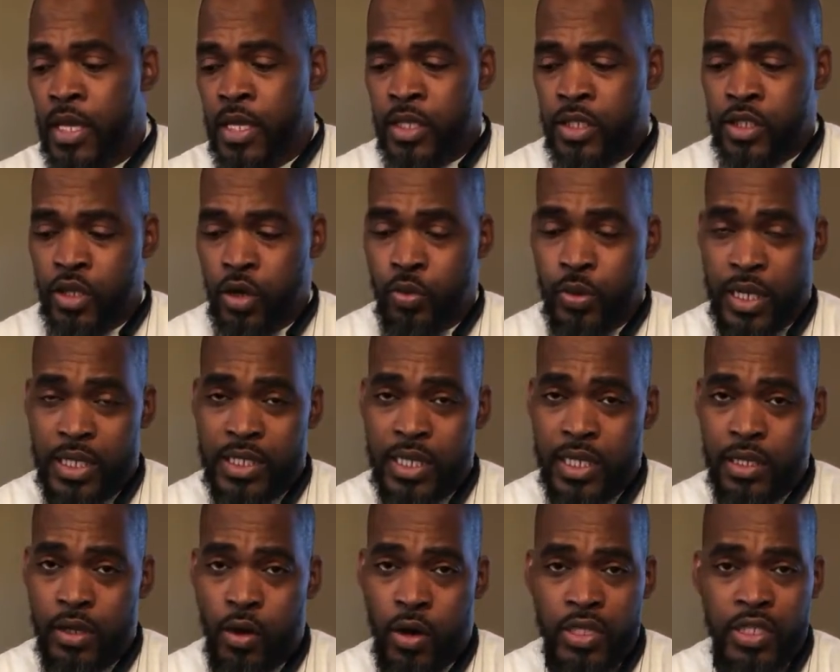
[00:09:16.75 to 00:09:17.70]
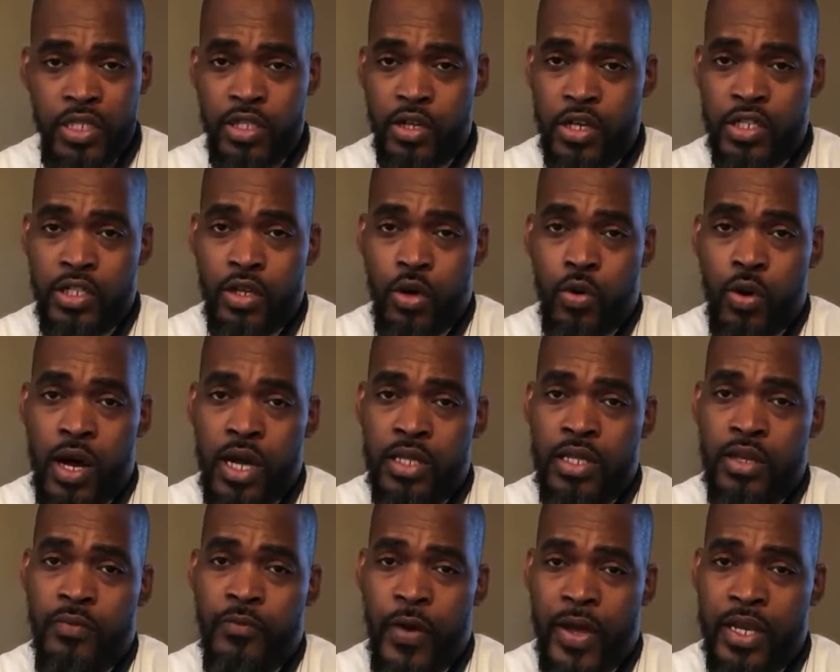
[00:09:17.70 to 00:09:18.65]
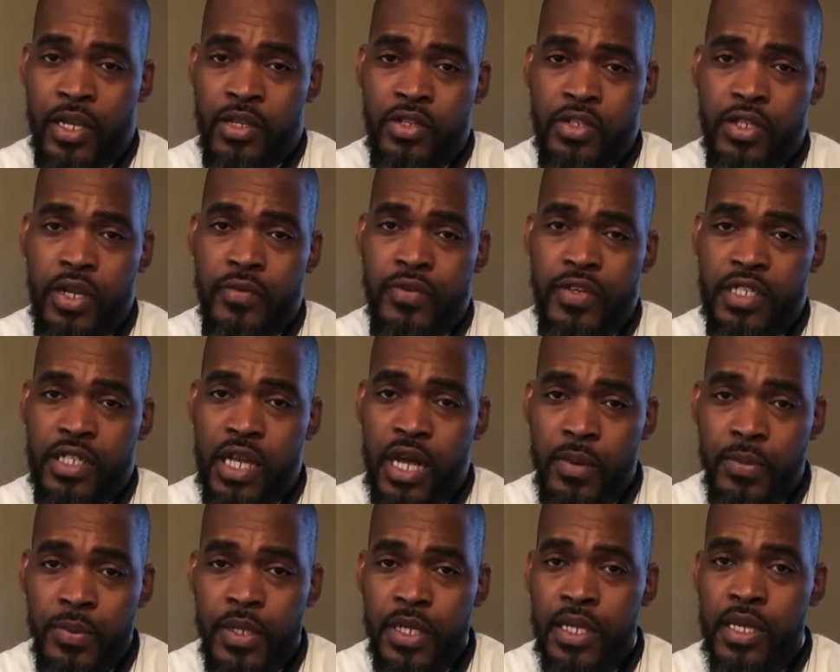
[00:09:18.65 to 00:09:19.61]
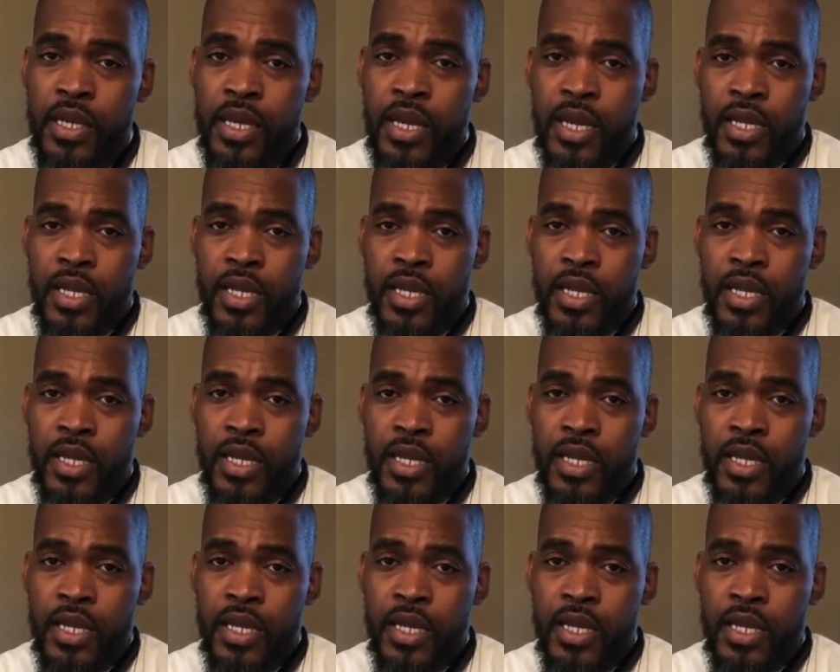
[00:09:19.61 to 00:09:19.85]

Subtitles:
So when I say largest, there's no other financial service company